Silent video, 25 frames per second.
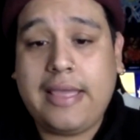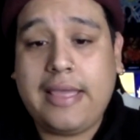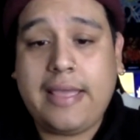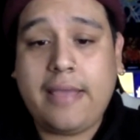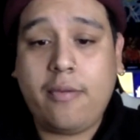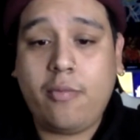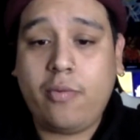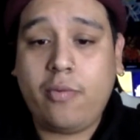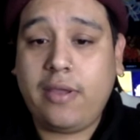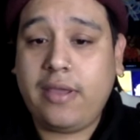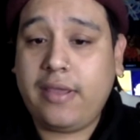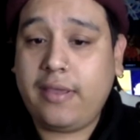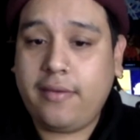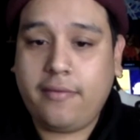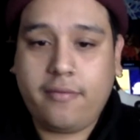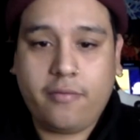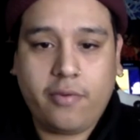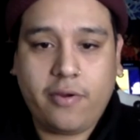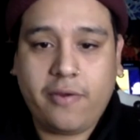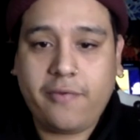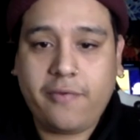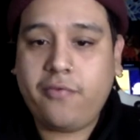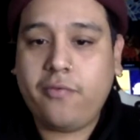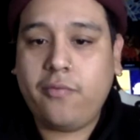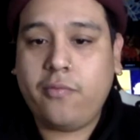and
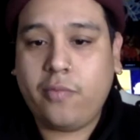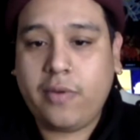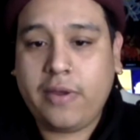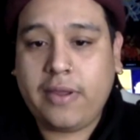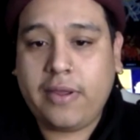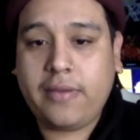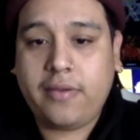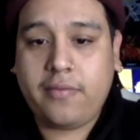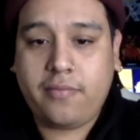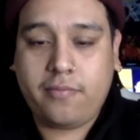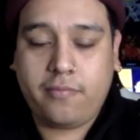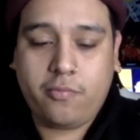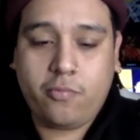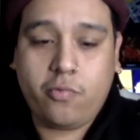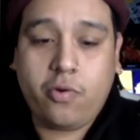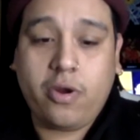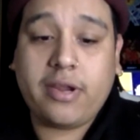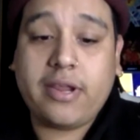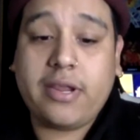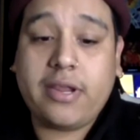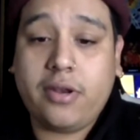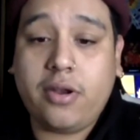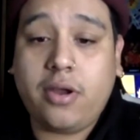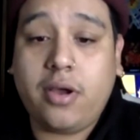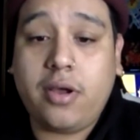we
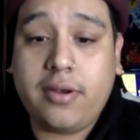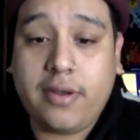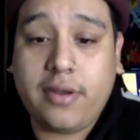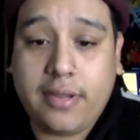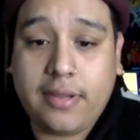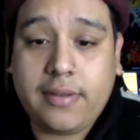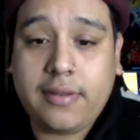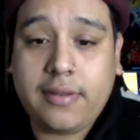working on it.